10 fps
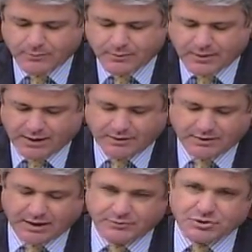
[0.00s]
They
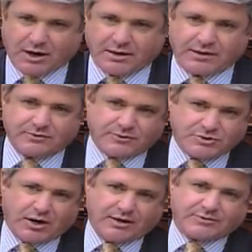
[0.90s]
gave the
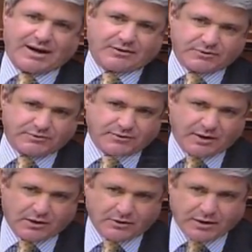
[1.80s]
Chinese access to
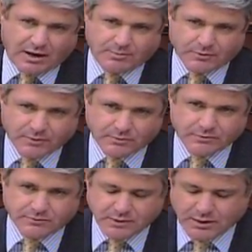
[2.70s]
the helicopter that
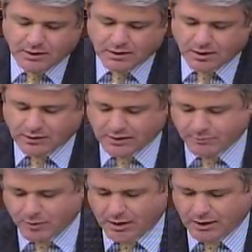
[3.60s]
was
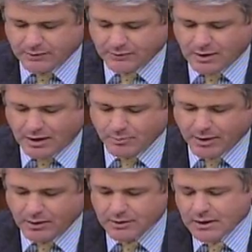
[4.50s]
left behind at the
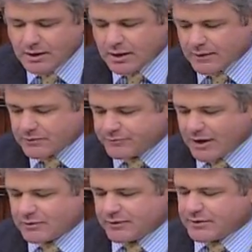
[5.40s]
compound. And then
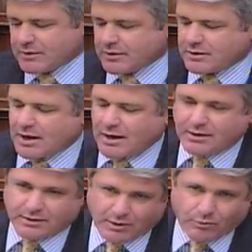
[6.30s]
finally, the
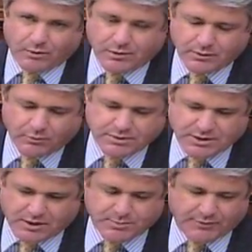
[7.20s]
Haqqani network. And we
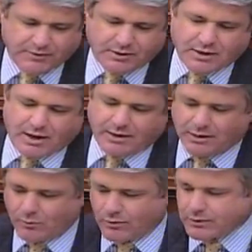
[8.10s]
talked about the Haqqani
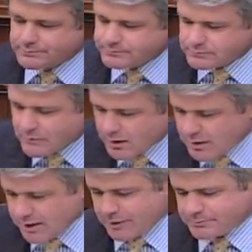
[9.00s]
network.
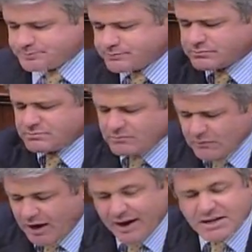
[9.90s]
And
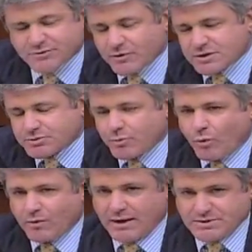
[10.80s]
I asked for his
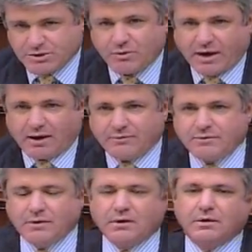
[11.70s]
support, as you have,
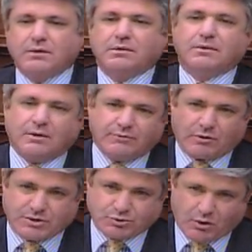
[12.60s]

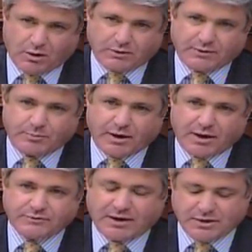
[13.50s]
very strongly in the
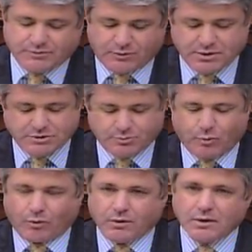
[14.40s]
past, asked for his
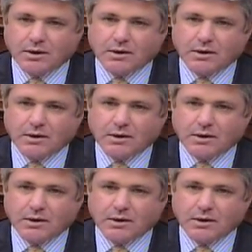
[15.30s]
support